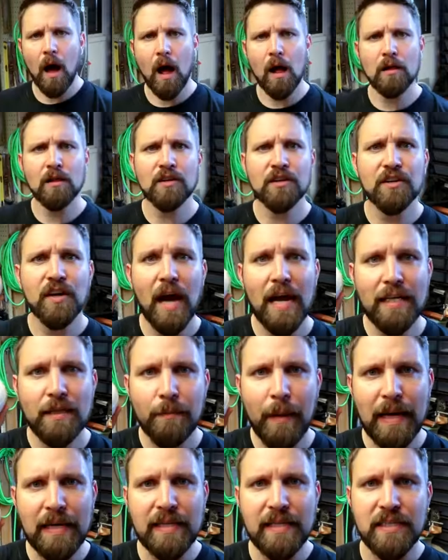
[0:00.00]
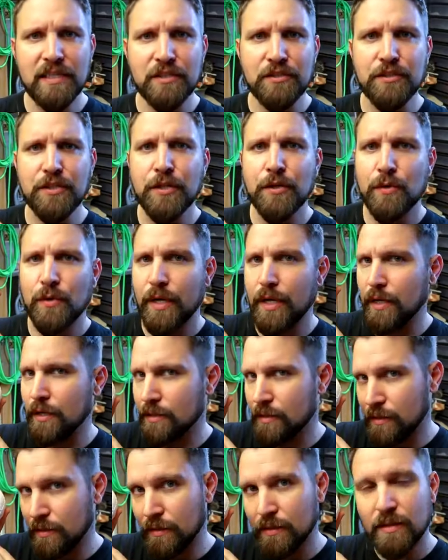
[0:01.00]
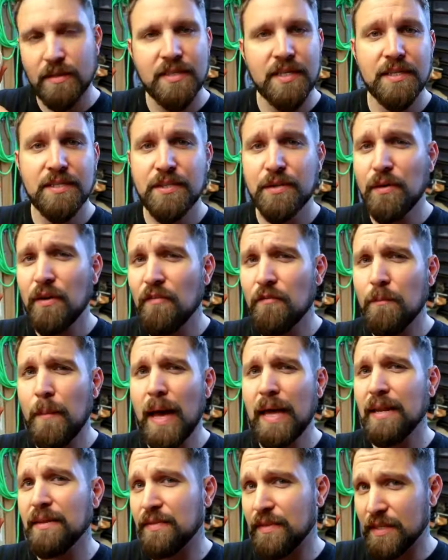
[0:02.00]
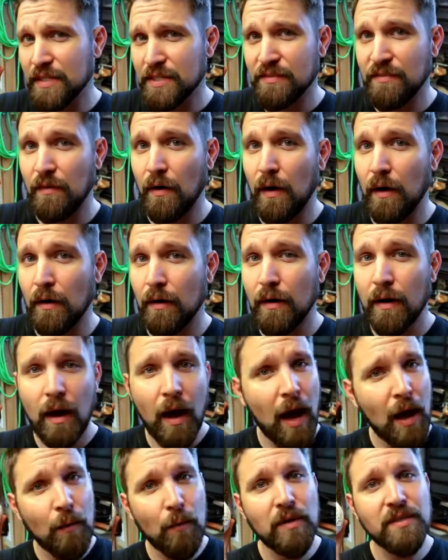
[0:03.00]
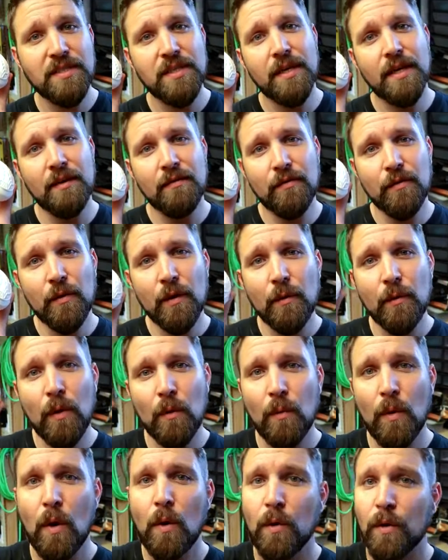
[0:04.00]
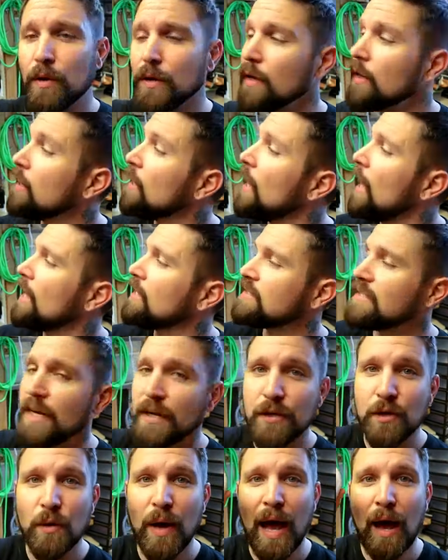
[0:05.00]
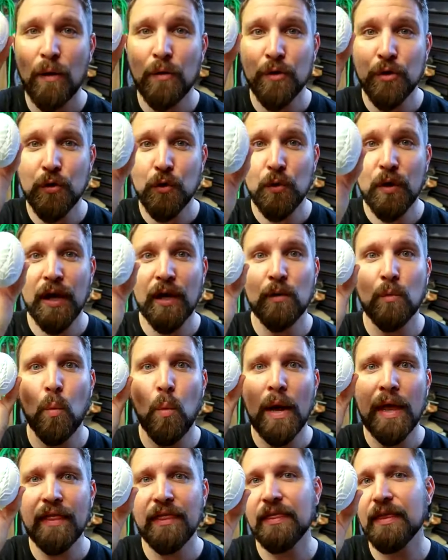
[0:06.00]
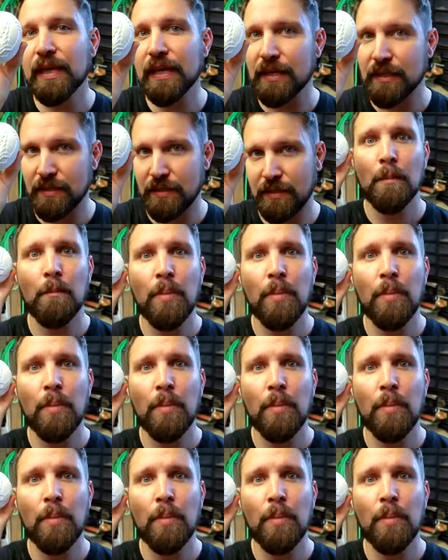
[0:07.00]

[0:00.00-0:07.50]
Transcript: Alright, my little Dukies. Since you have made it this far, I want to give you a reward and tell you how you can win this.